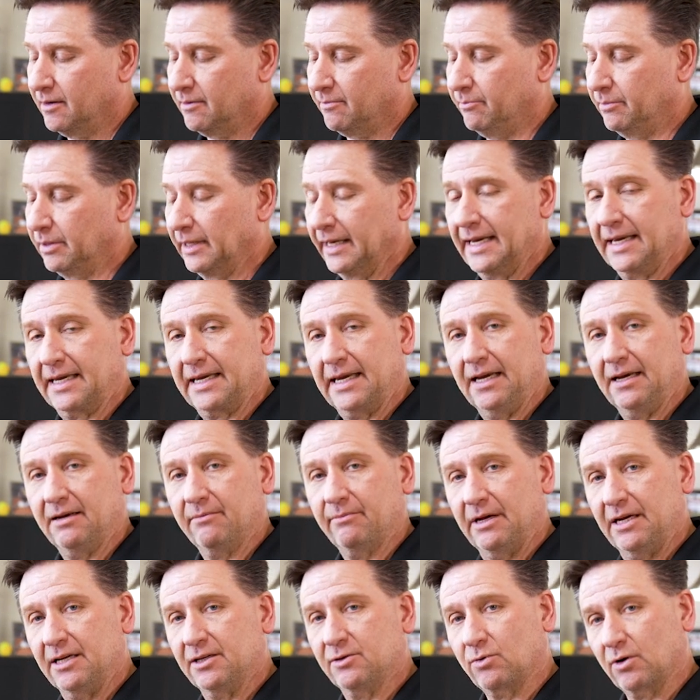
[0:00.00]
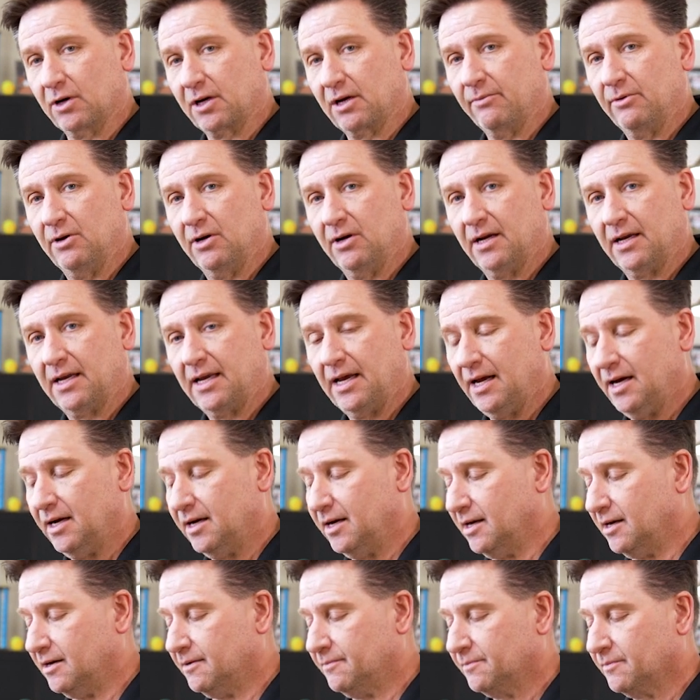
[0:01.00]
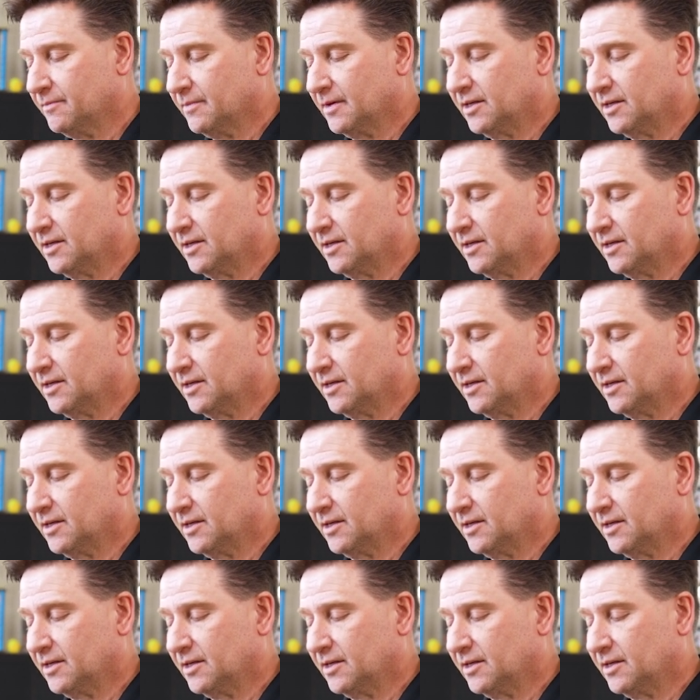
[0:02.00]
Blinking means we're communicating.